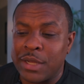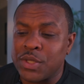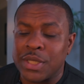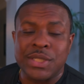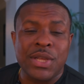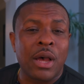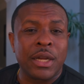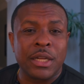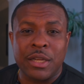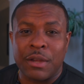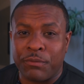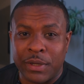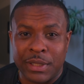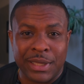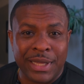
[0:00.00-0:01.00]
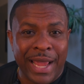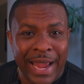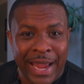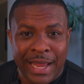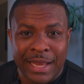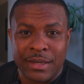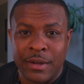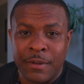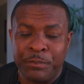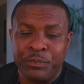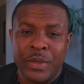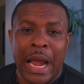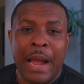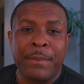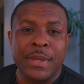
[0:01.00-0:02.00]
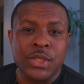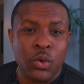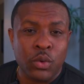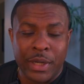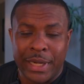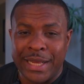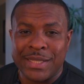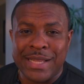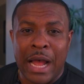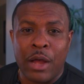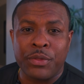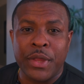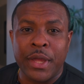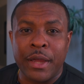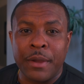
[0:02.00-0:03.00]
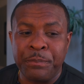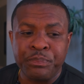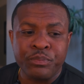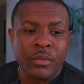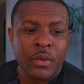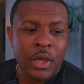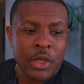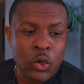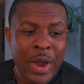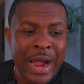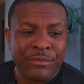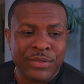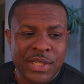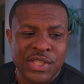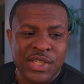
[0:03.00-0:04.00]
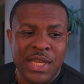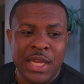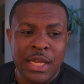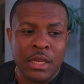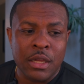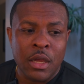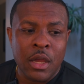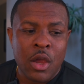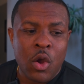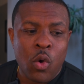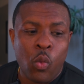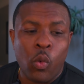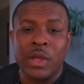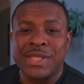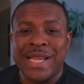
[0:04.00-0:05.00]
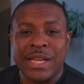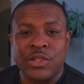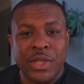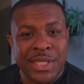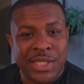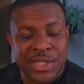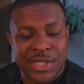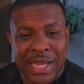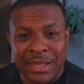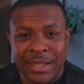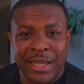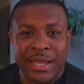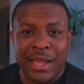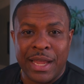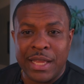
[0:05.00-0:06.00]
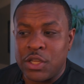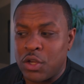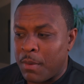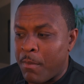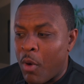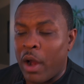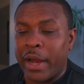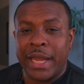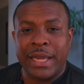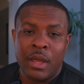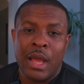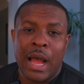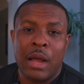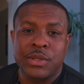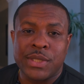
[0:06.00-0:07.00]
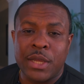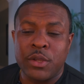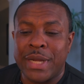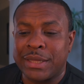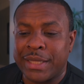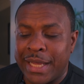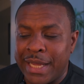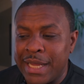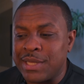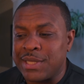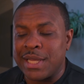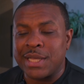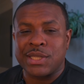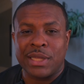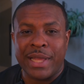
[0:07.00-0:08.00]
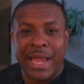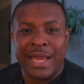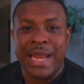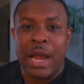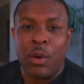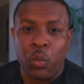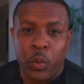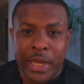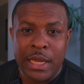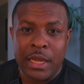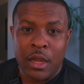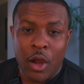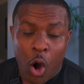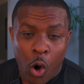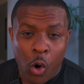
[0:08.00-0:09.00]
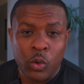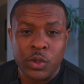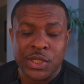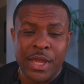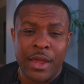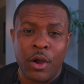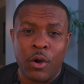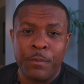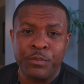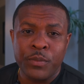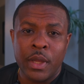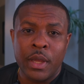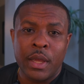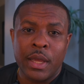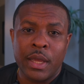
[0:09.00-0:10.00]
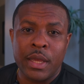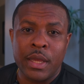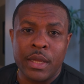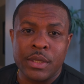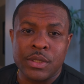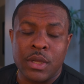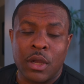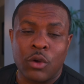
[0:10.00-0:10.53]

There's a ton of different land opportunities out there. You have to see what's actually selling in your market. I'll tell you that the easiest land that we wholesale is